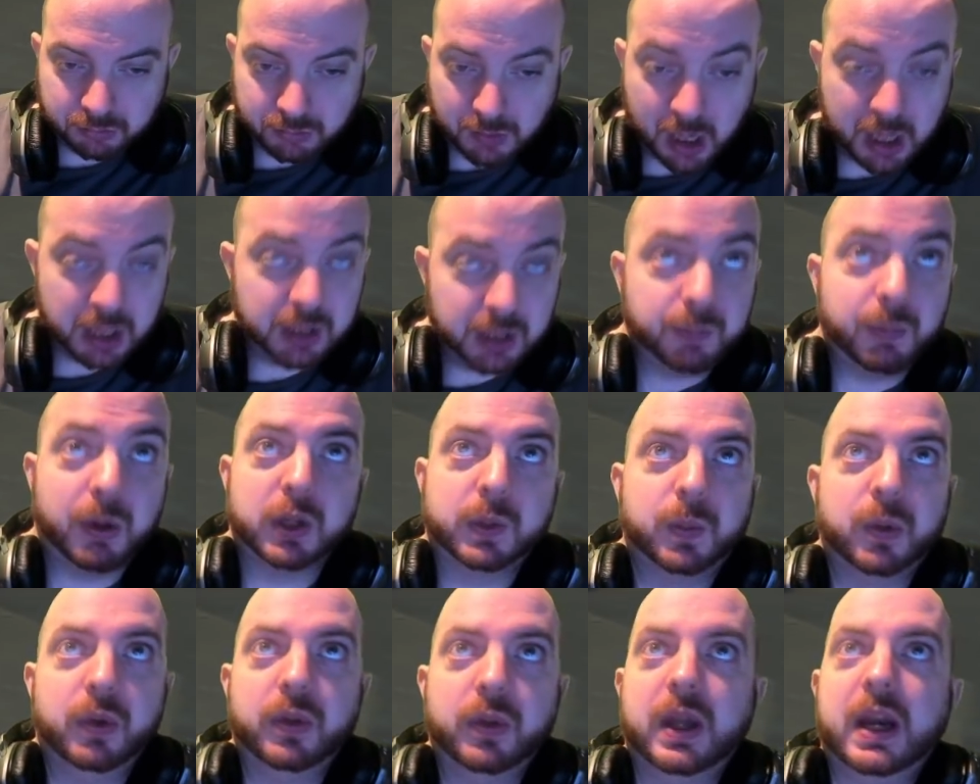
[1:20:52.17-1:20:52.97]
It's
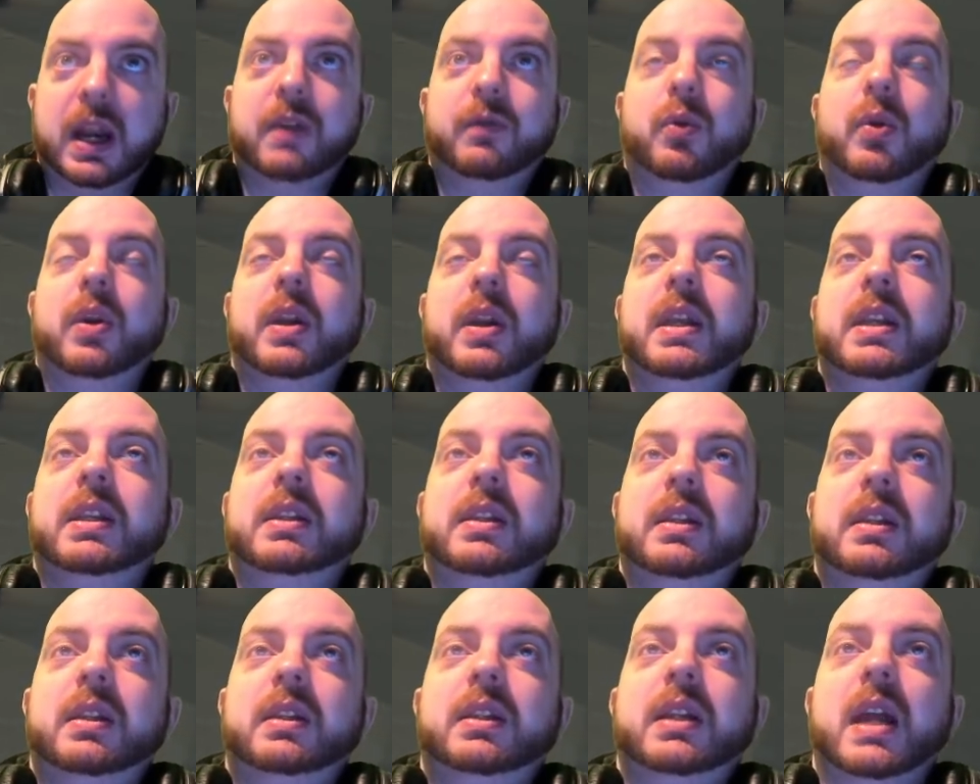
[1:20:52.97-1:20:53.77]
possible that everyone
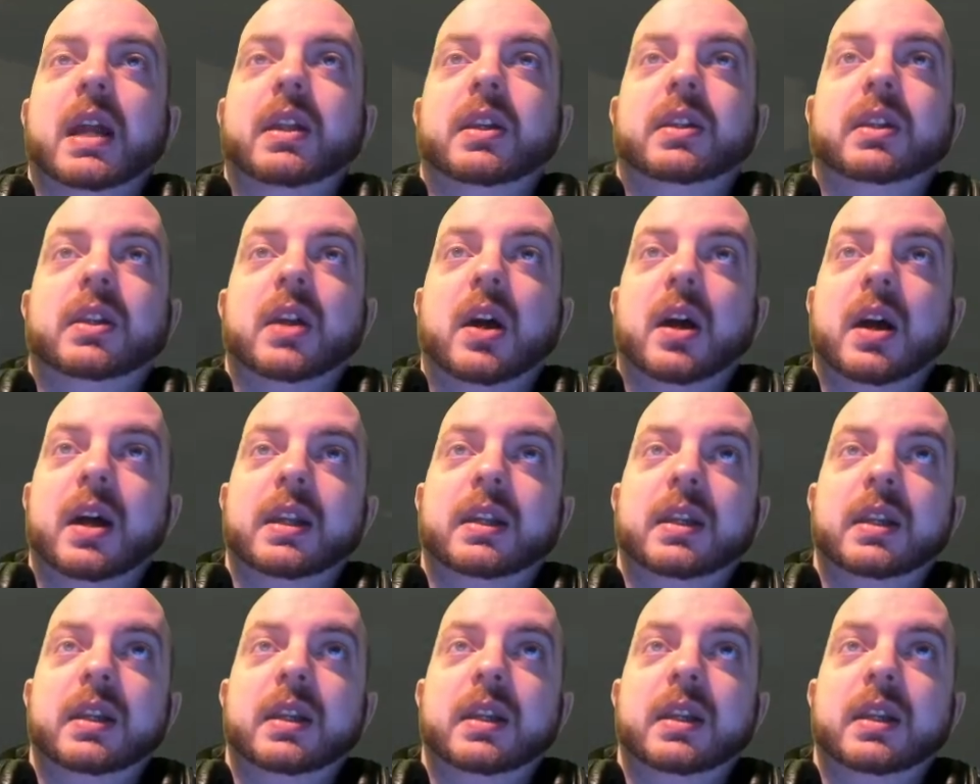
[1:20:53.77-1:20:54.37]
is shattered, tired,